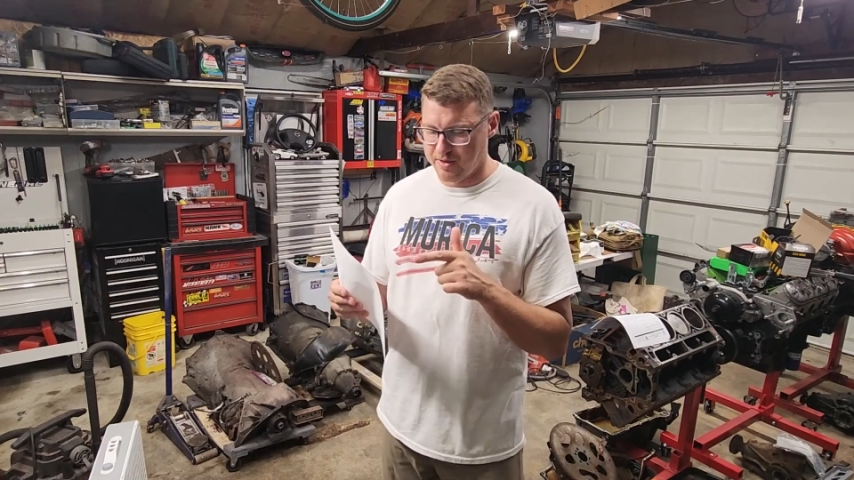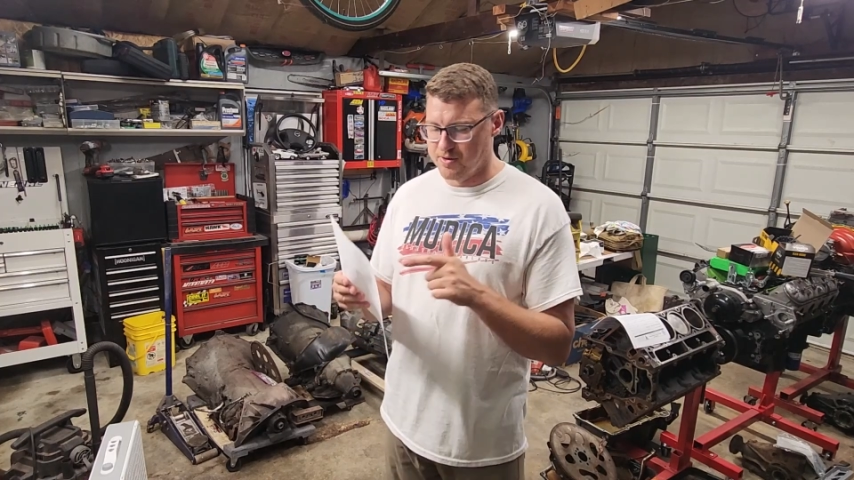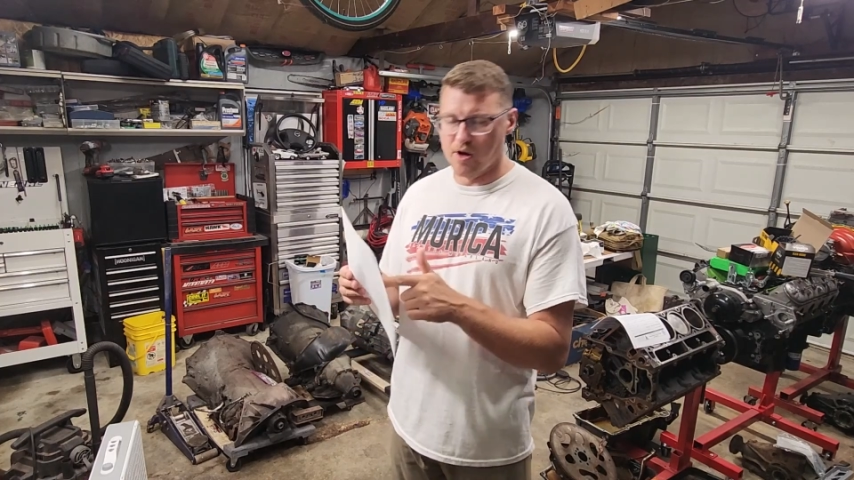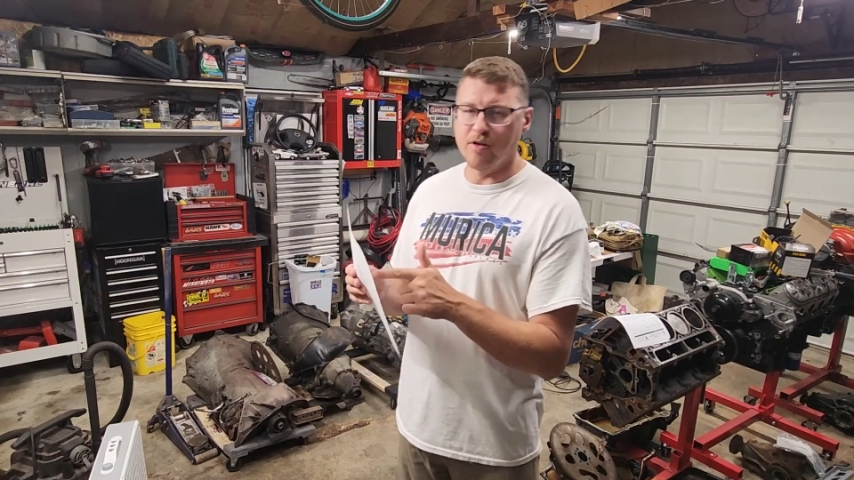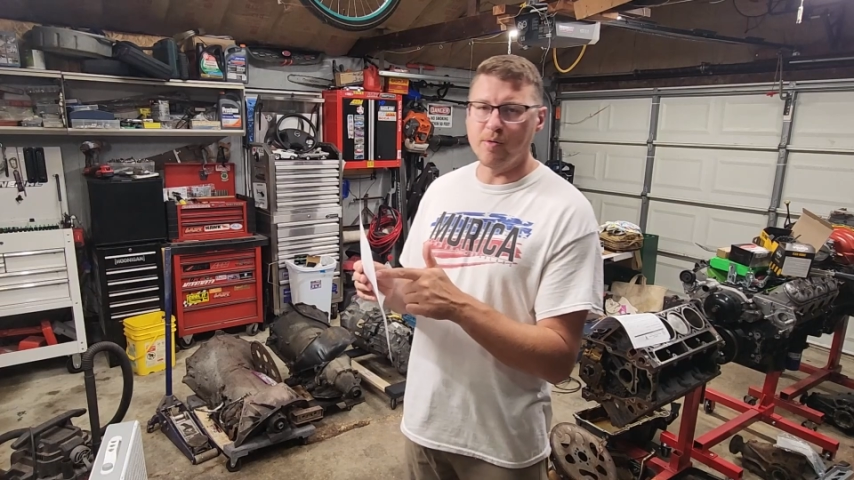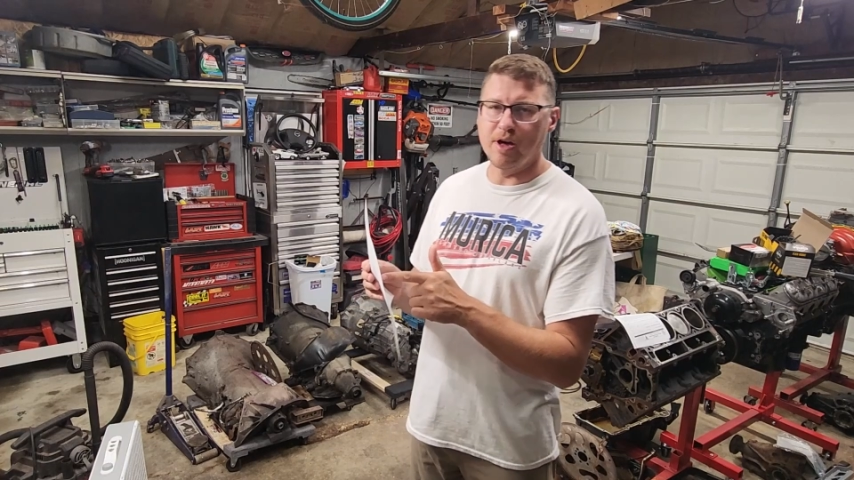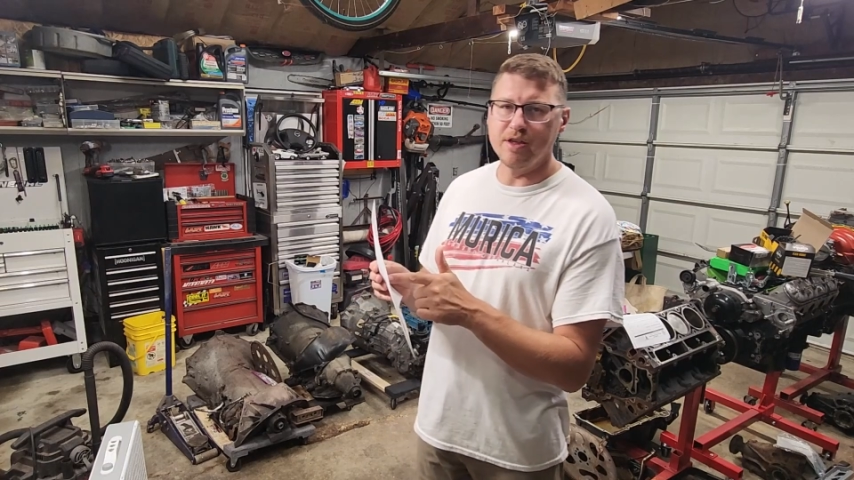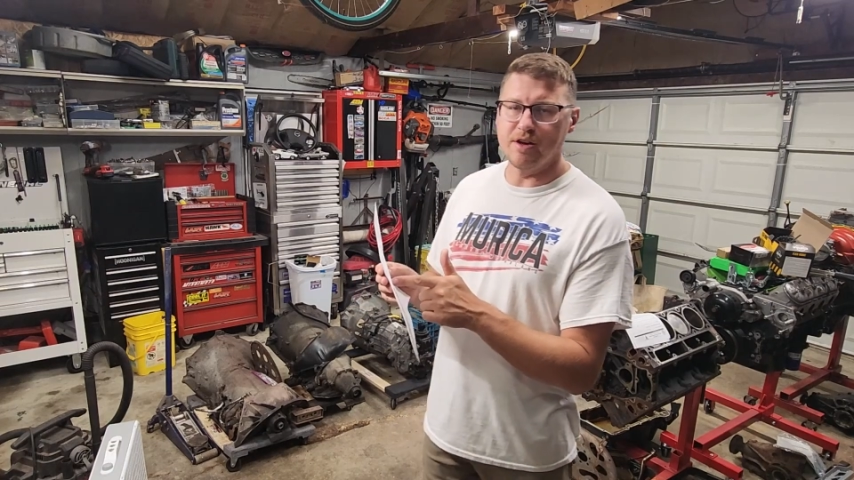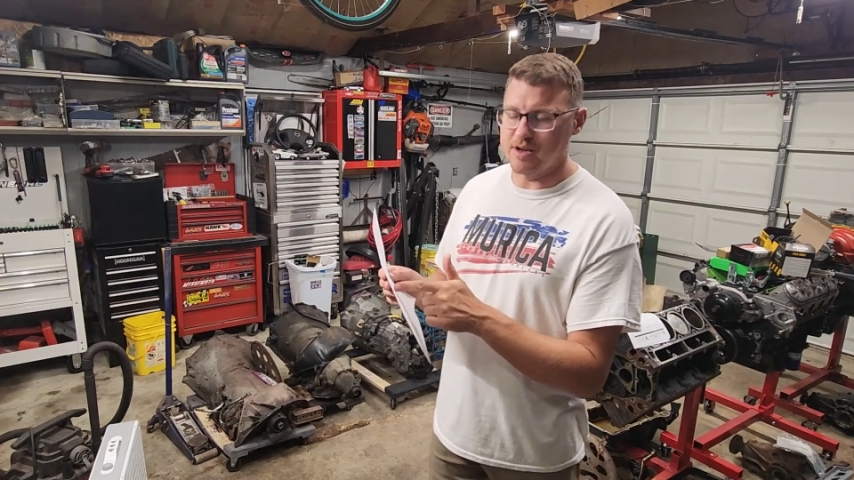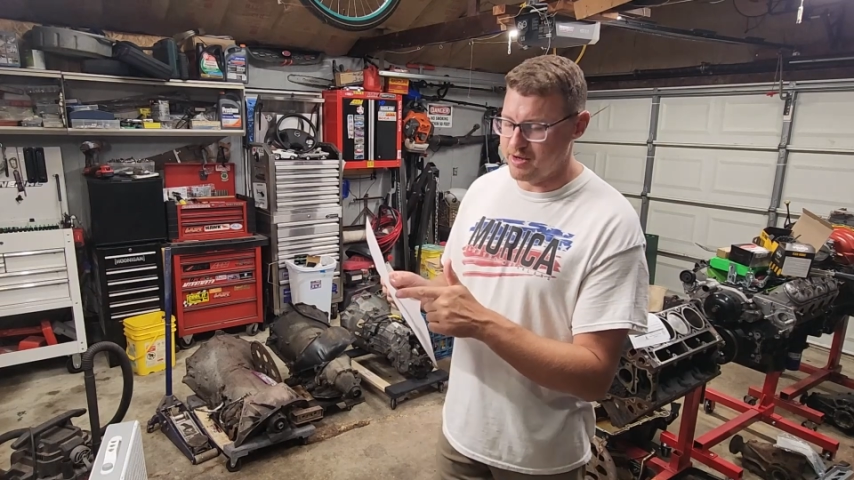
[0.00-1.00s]
the only way that
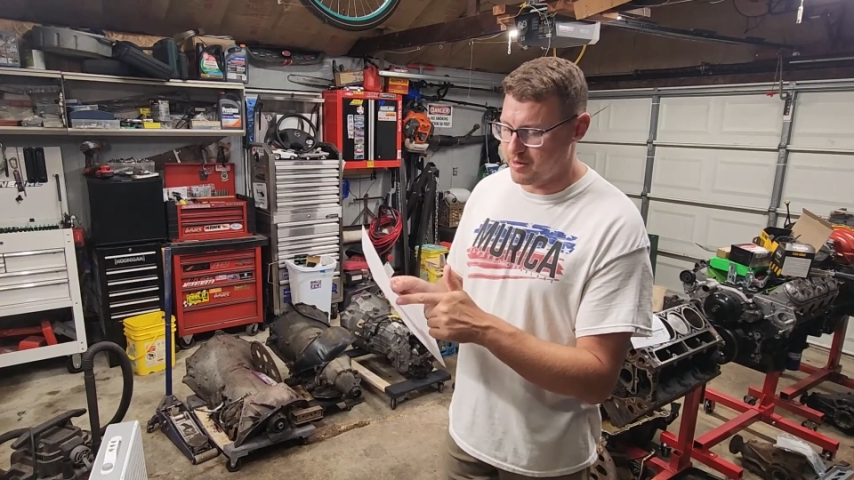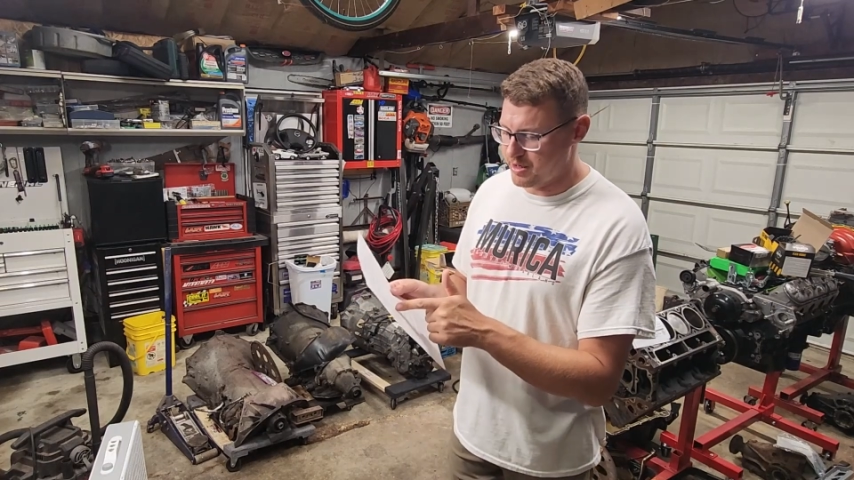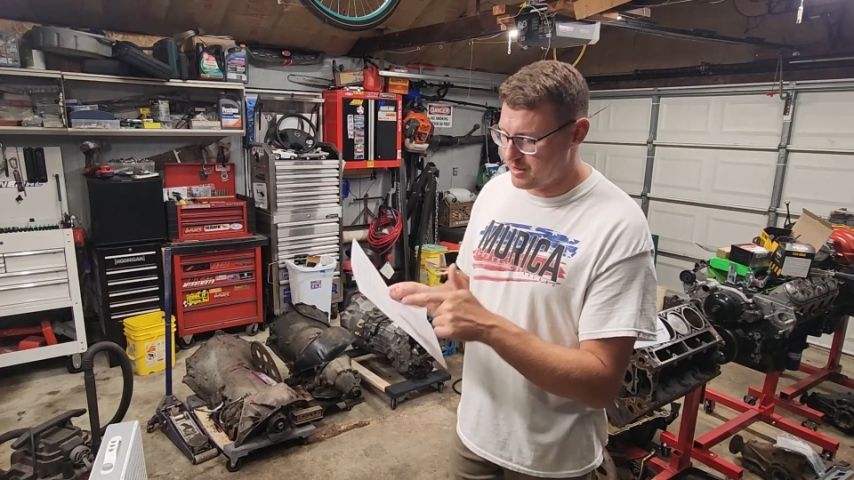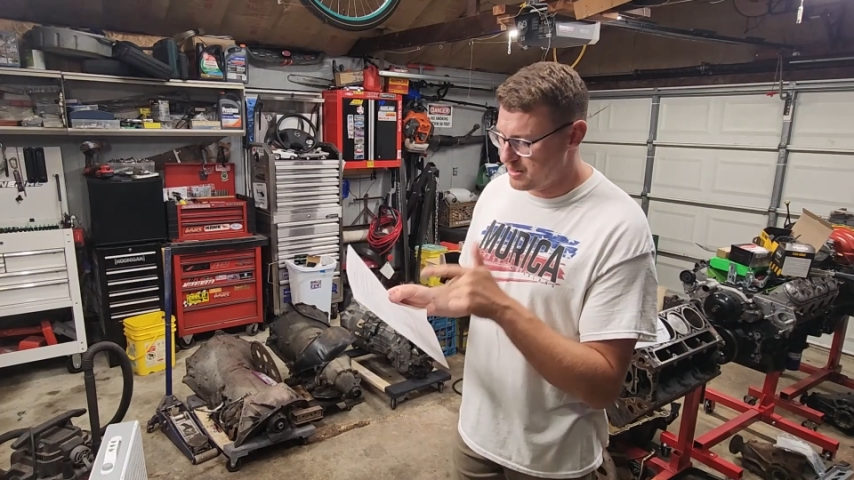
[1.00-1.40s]
you can do it